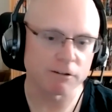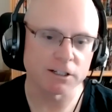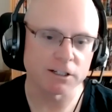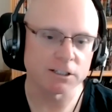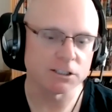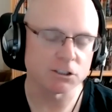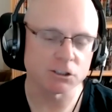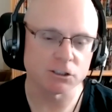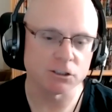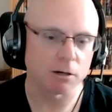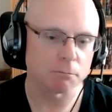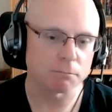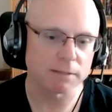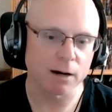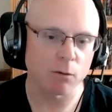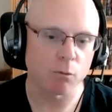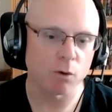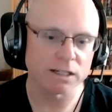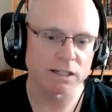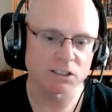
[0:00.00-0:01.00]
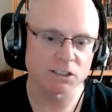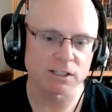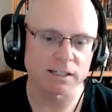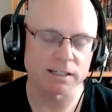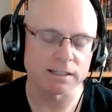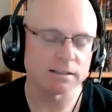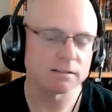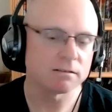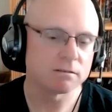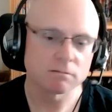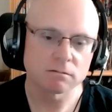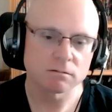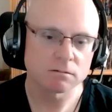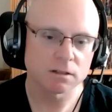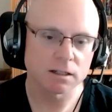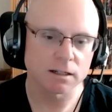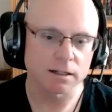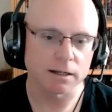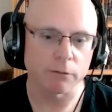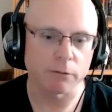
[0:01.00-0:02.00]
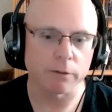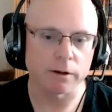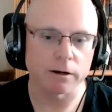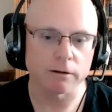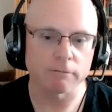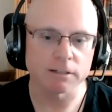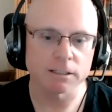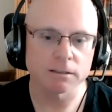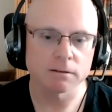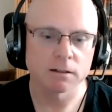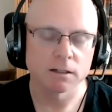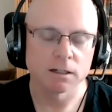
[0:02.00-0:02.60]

You just dump that waste heat and get rid of it.